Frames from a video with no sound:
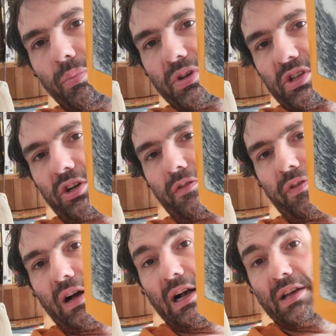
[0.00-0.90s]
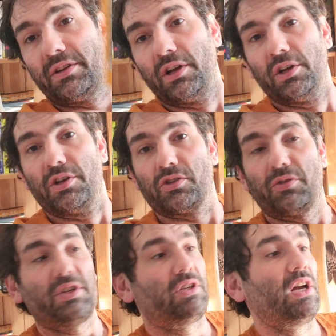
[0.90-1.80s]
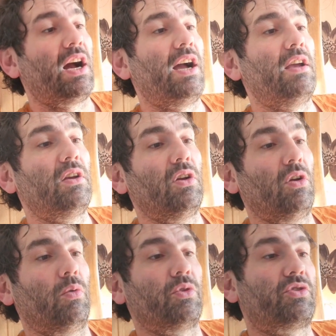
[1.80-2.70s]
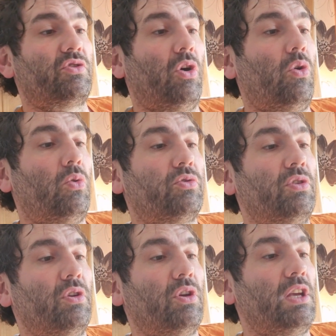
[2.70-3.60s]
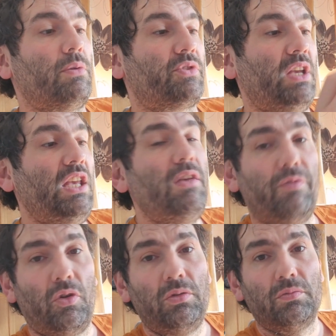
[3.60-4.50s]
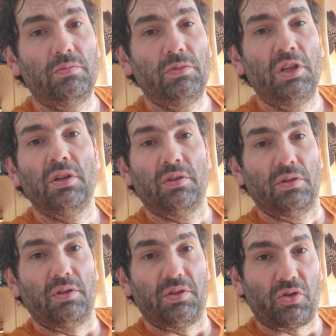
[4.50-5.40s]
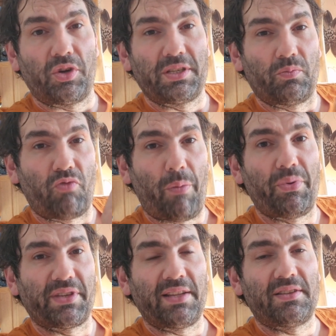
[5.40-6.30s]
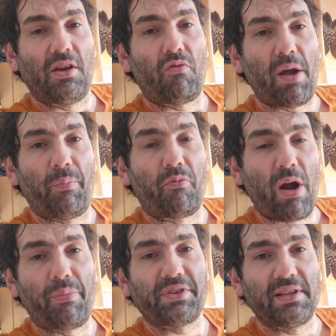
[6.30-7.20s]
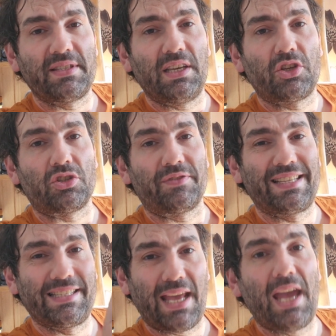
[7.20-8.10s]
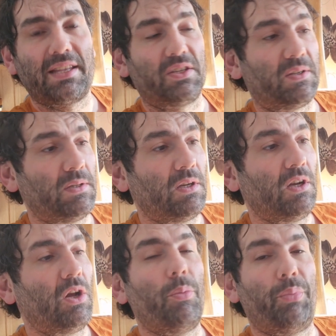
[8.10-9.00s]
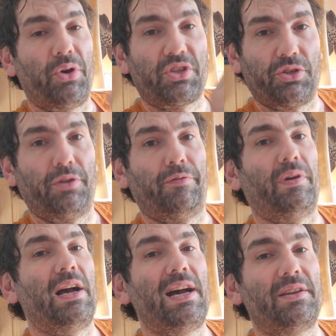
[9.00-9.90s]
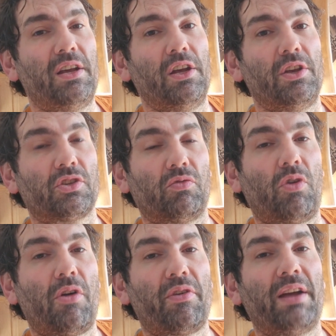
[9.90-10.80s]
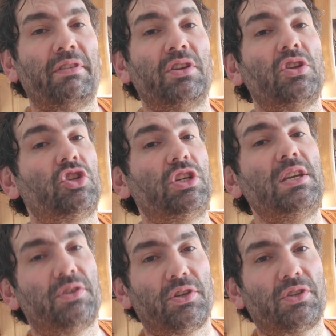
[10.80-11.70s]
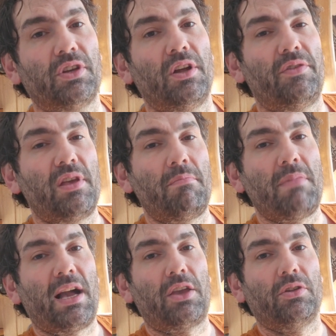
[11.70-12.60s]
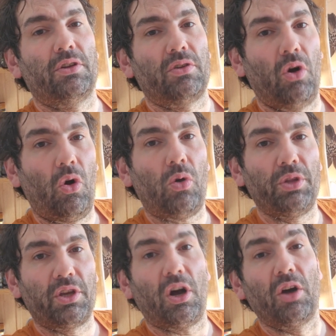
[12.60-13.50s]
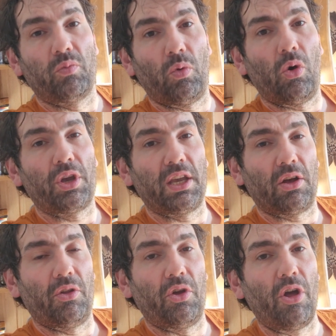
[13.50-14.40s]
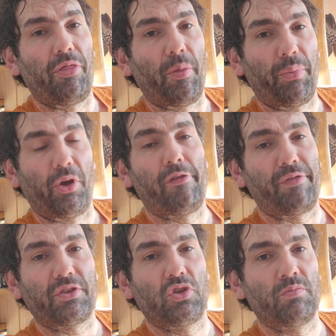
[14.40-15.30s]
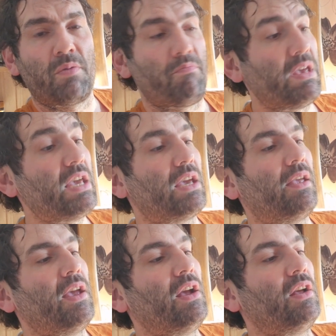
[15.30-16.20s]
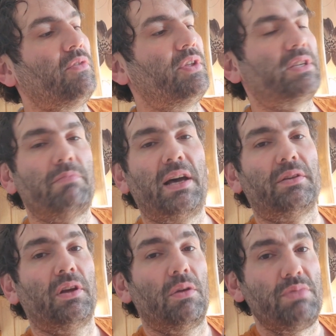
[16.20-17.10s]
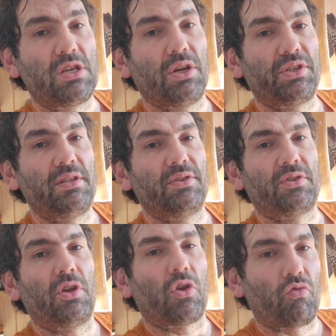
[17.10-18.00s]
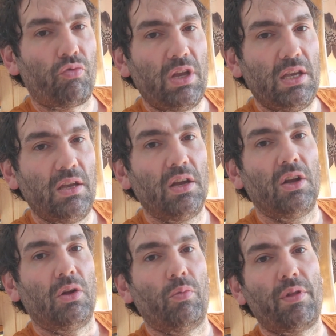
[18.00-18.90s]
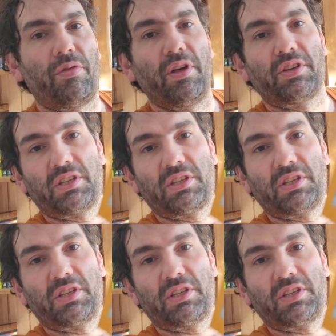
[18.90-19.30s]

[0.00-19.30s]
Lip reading: personified. So this guy, was told he was evil, so he's a representation of Satan personified. So rather than having it Jesus, the immaculate, holy God walking on earth, the perfect human being, this man, because he doesn't agree with the